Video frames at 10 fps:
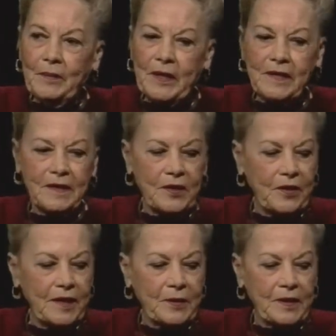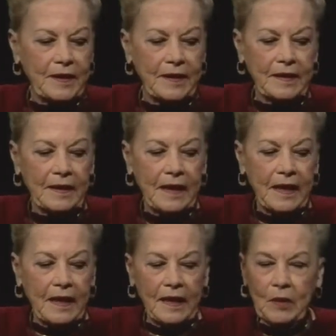My sister Antoinette
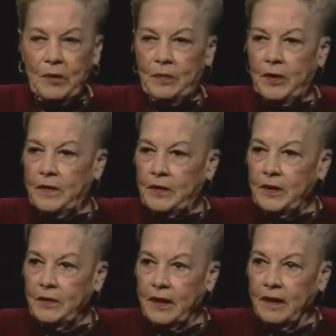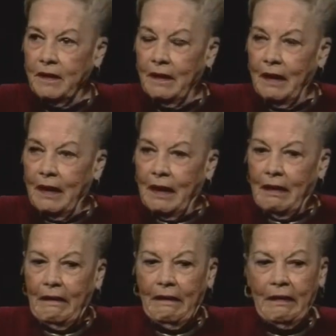and my brother Tony. Mm -hmm.
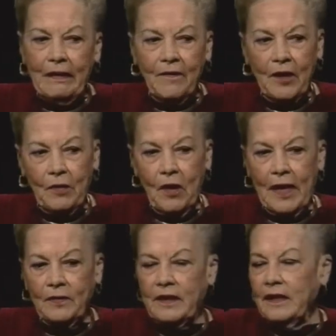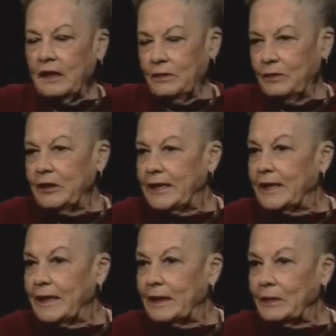And they're all out in California
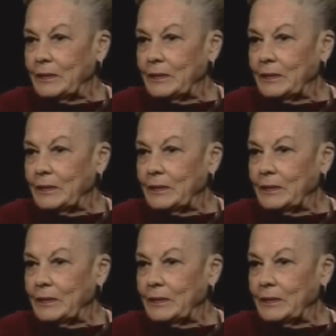now.